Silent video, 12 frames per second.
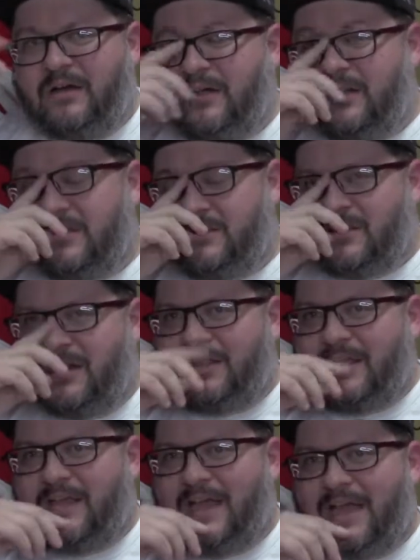
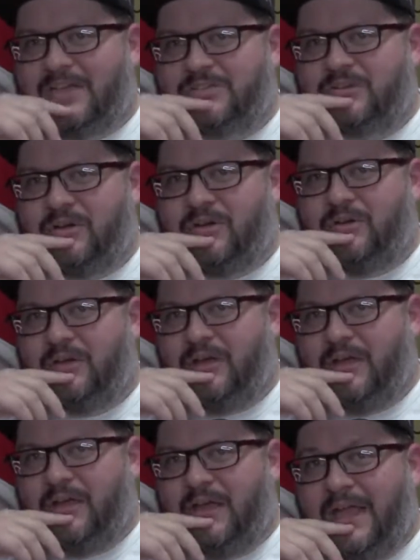Jonathan Castro.
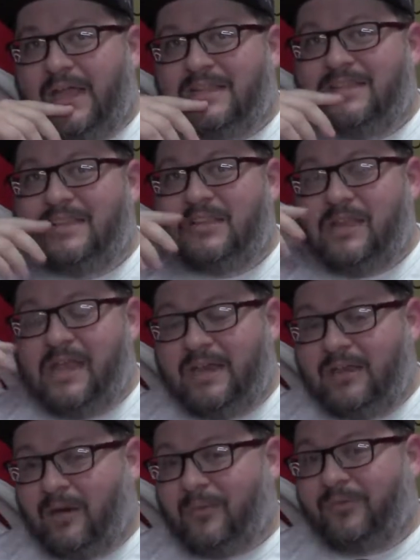He
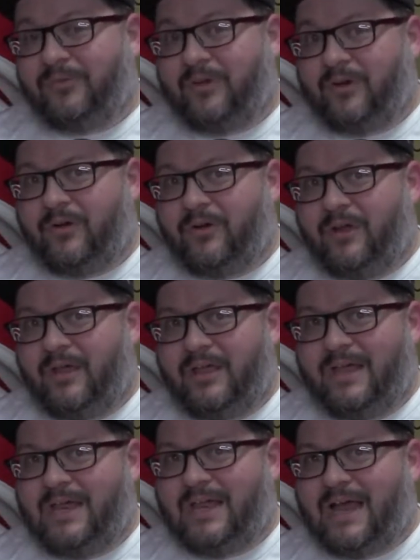double zeroed.
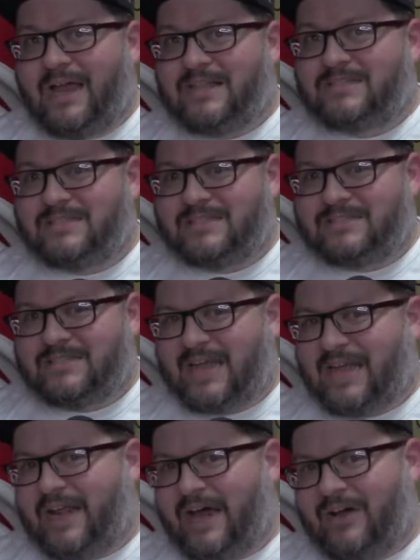He got into the
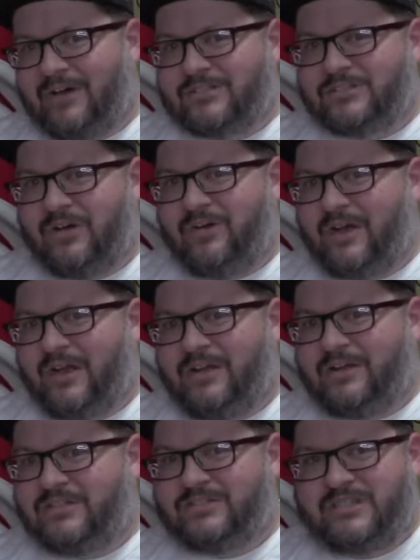second outer zone, and you
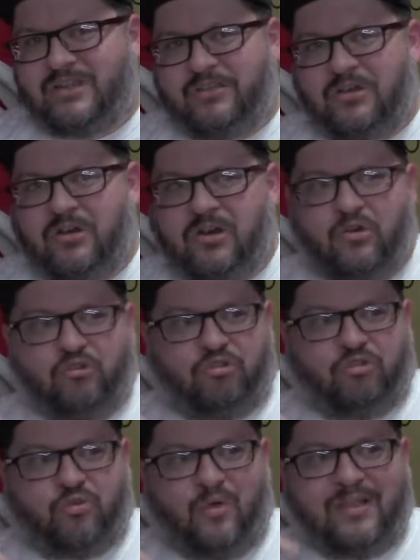could just hear the car go
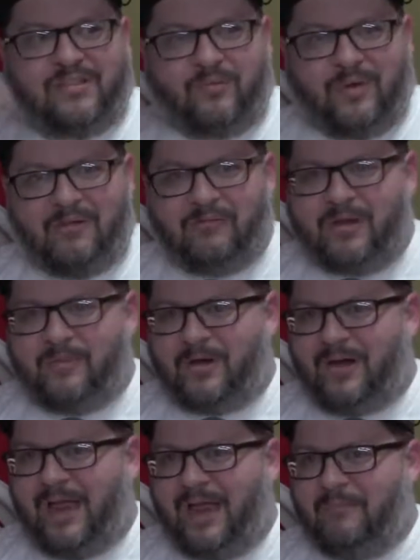straight to rev
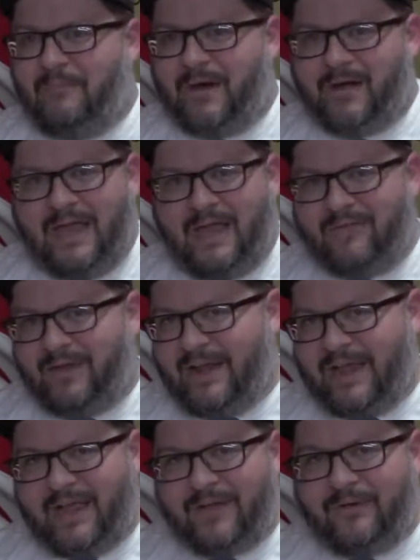limiter and barely have any
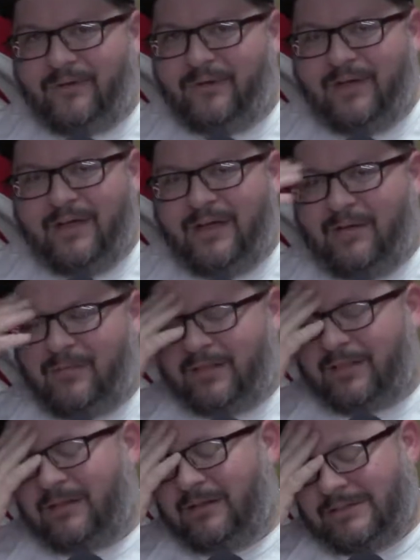angle. I'm like,
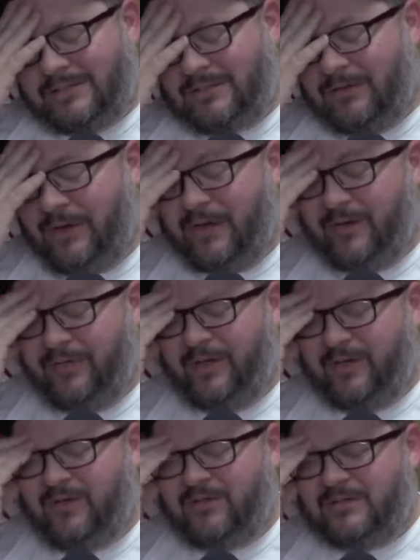the clutch is going out on that
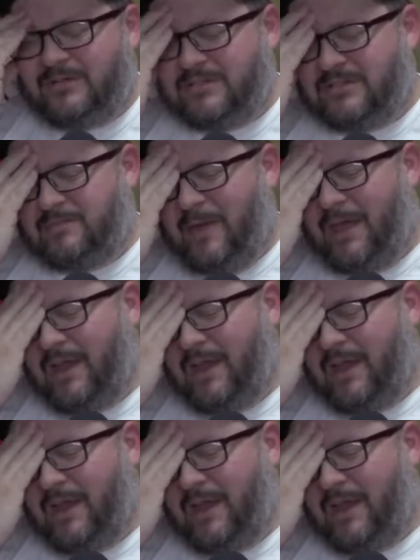car. This is bad.